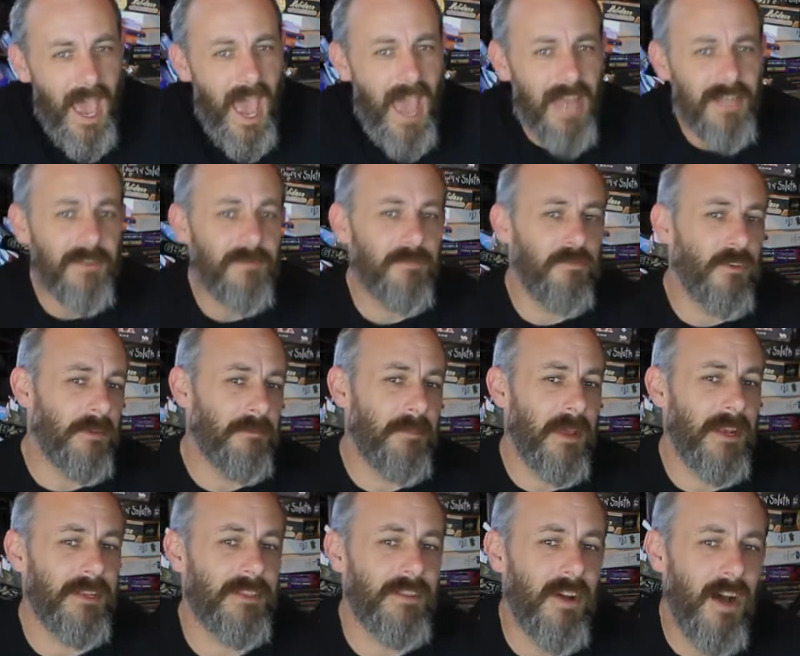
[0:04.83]
And what
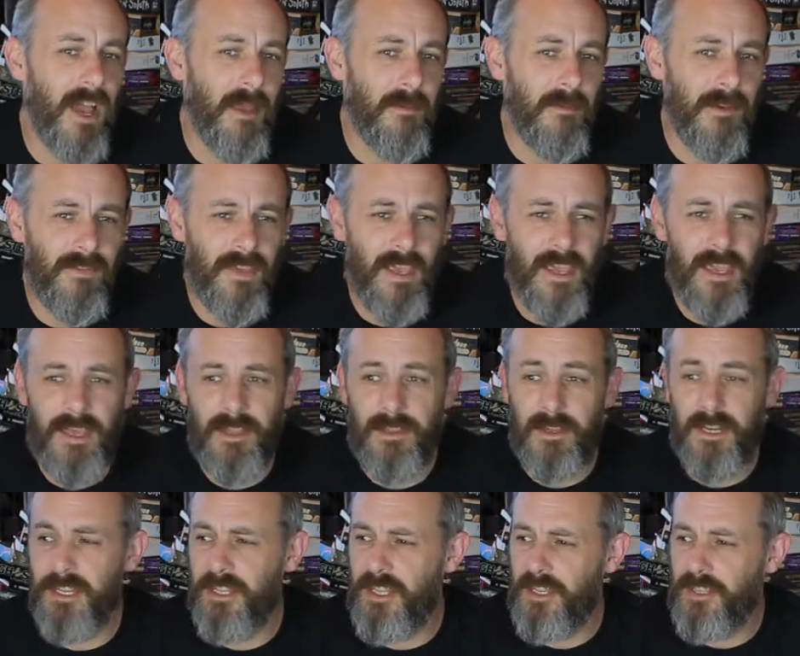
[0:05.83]
better time of year
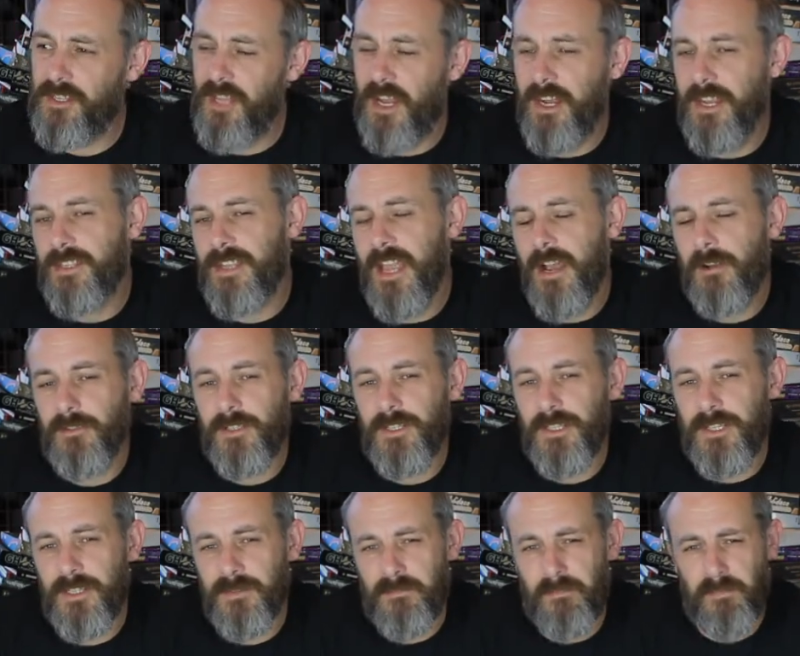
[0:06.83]
than the sun is out
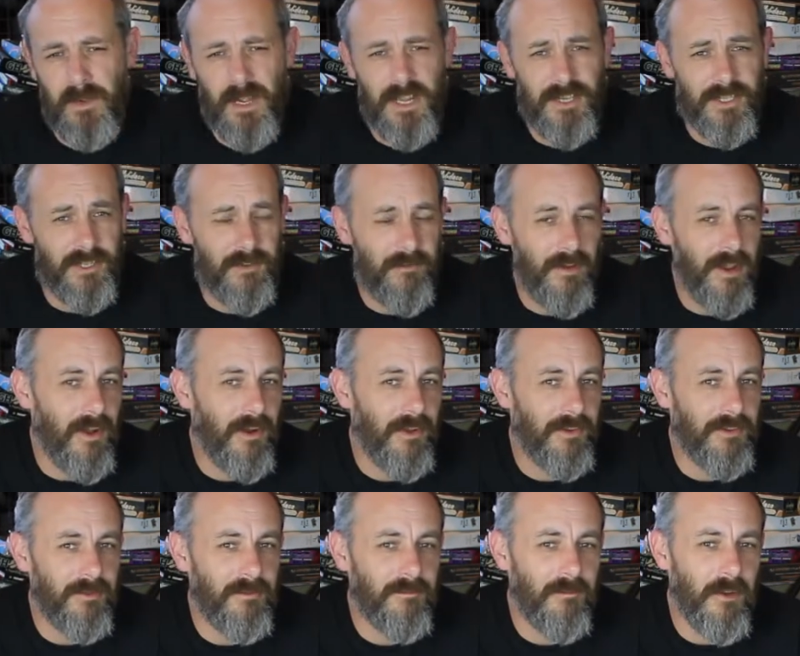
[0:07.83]
and it's blistering
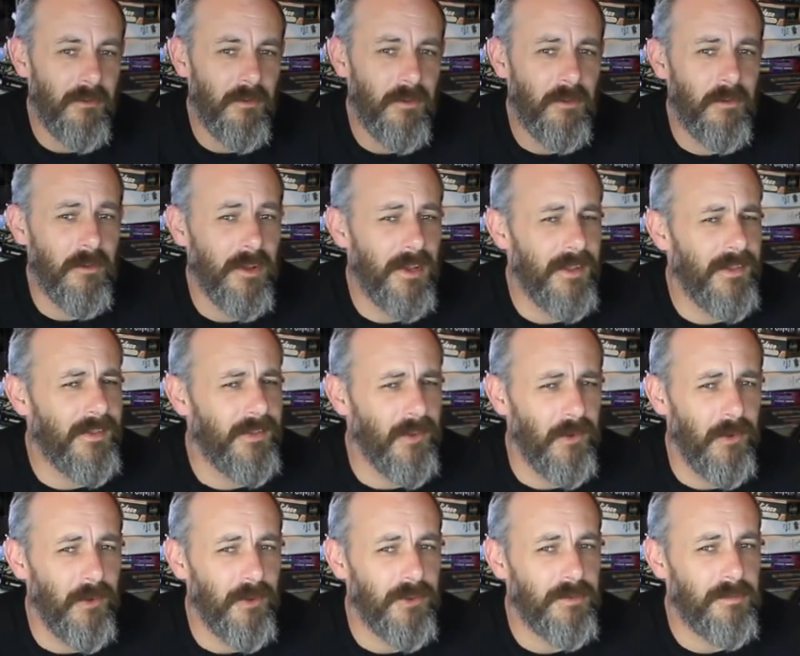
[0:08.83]
hot and we're all
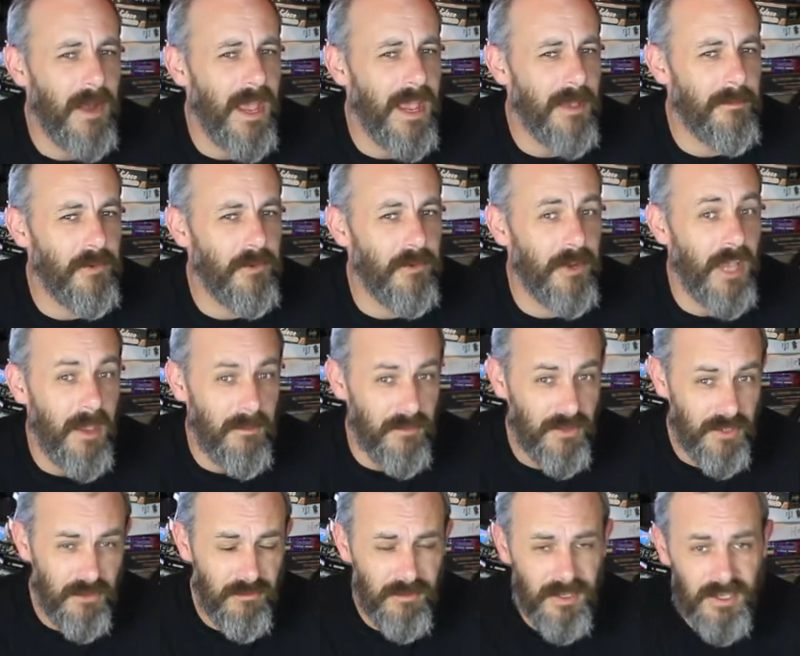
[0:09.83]
indoors playing board
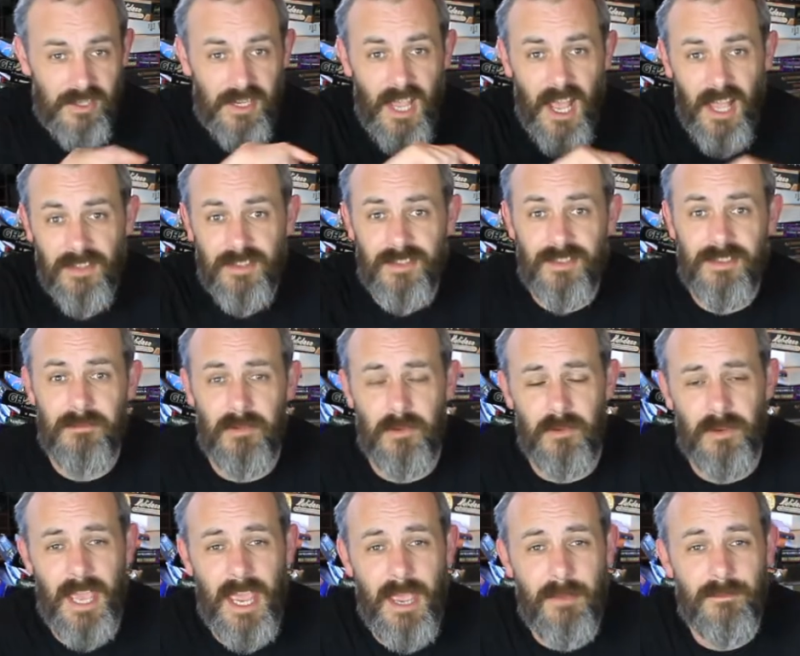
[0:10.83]
games to discuss
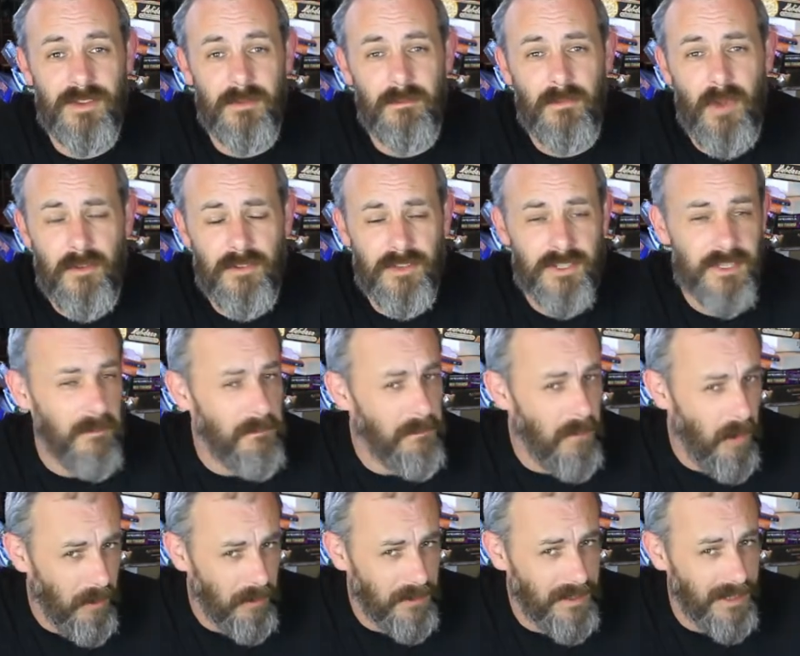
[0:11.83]
board games, and most
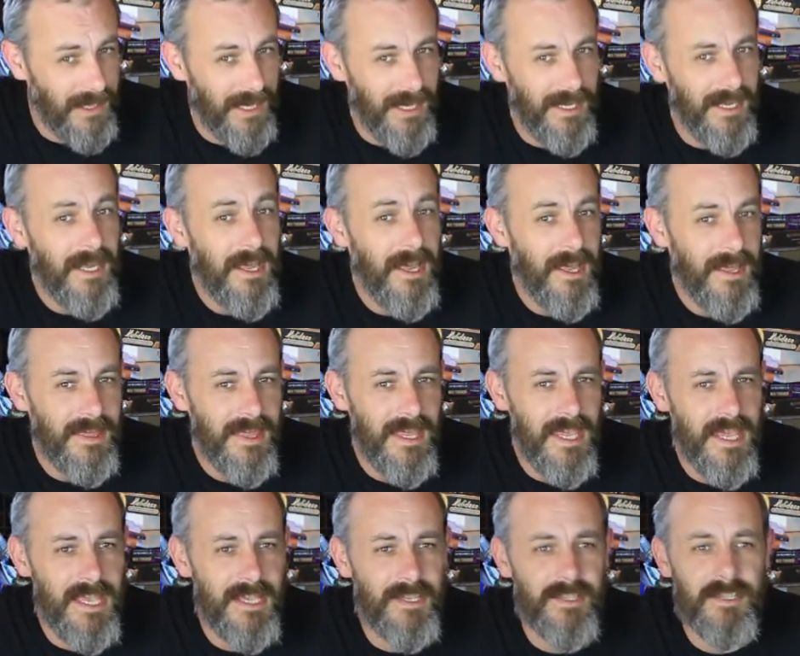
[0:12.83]
importantly,
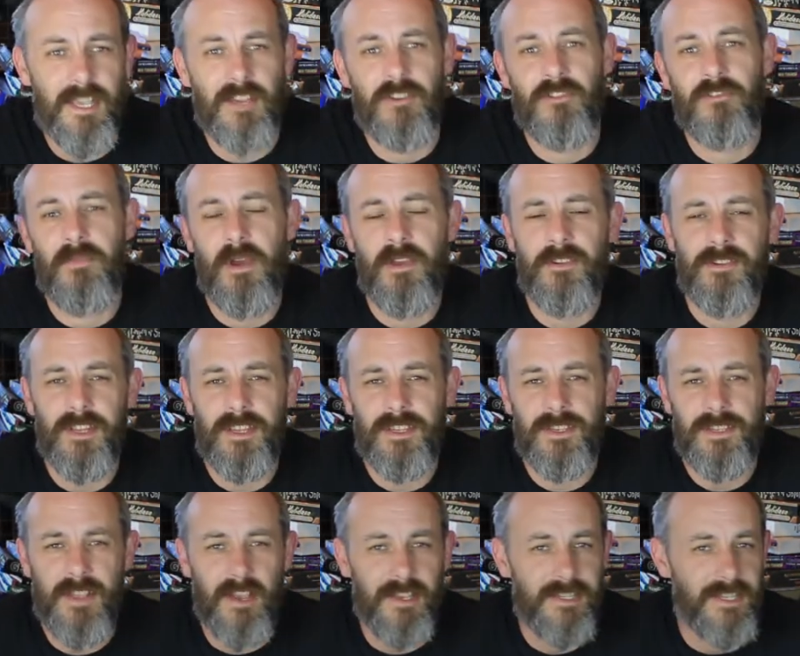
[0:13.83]
the single most
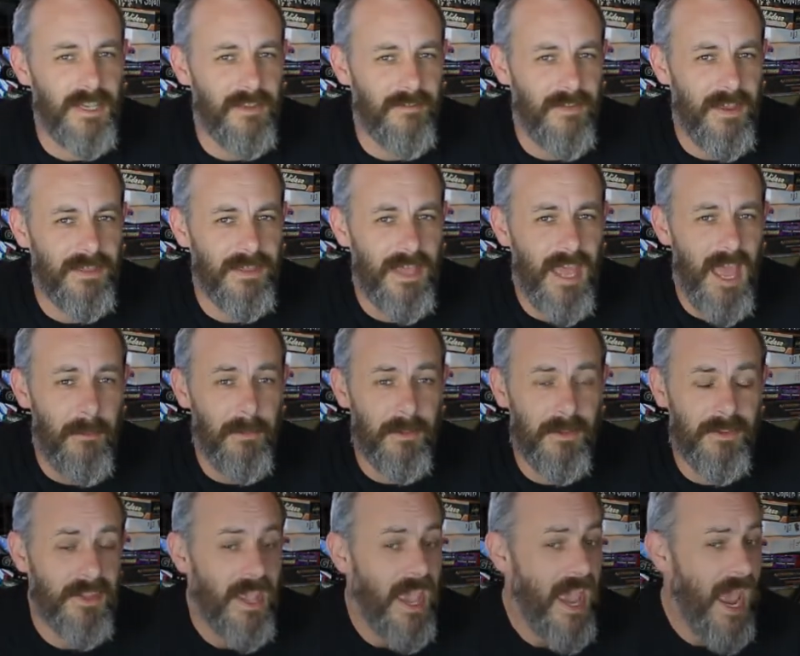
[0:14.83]
exciting event that
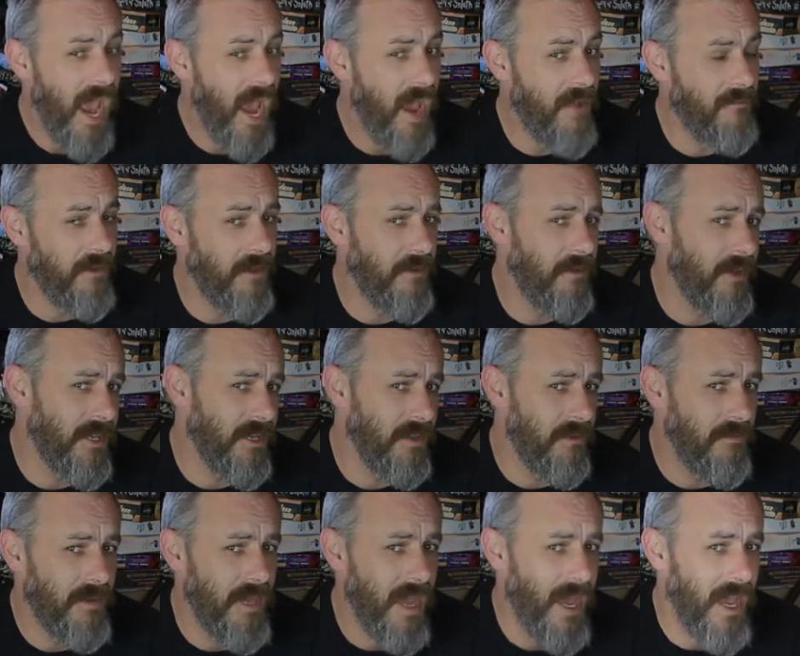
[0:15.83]
happens everywhere in
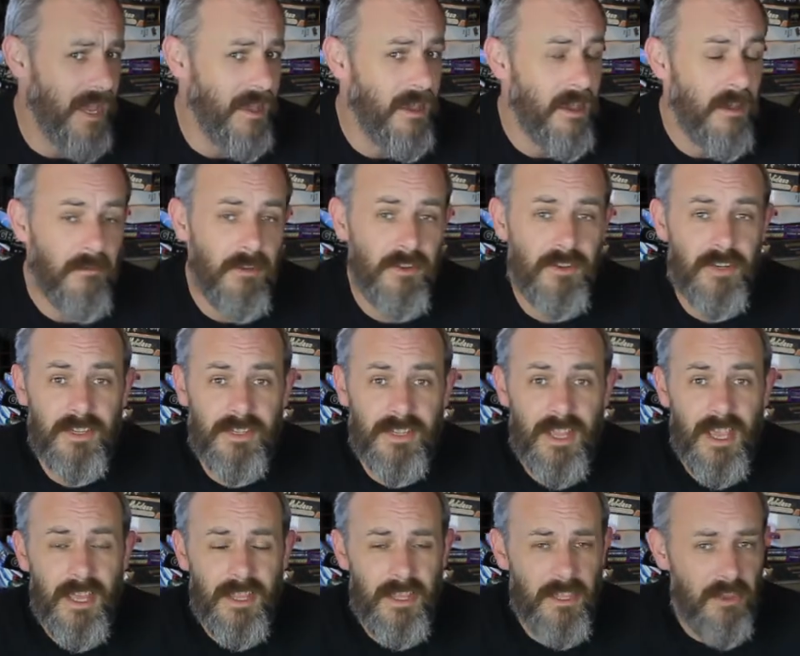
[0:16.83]
the UK, which is
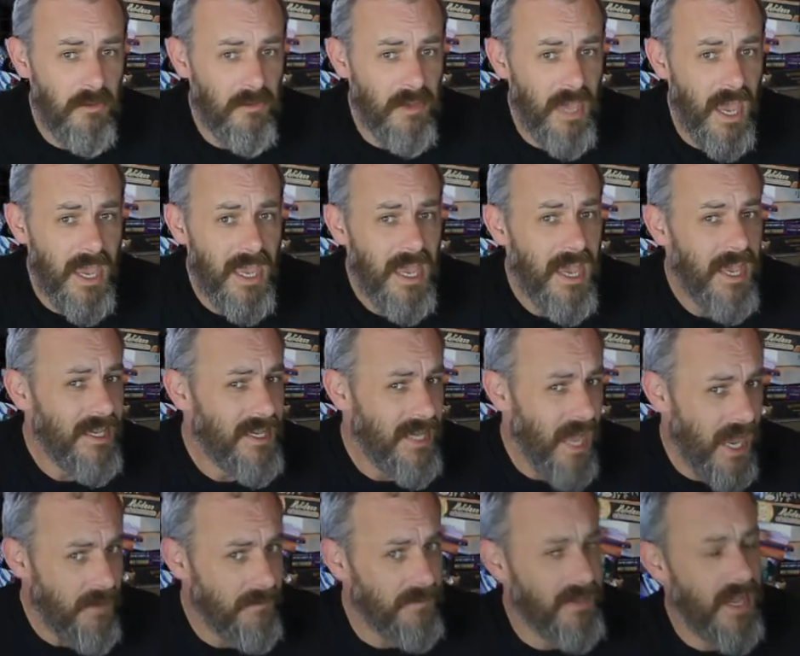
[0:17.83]
the UK
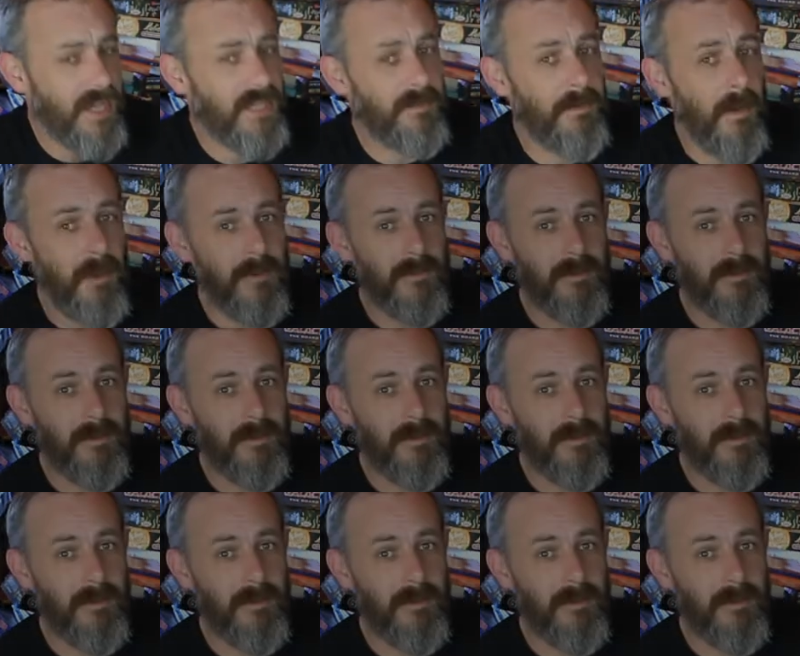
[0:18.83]
Games EXPO.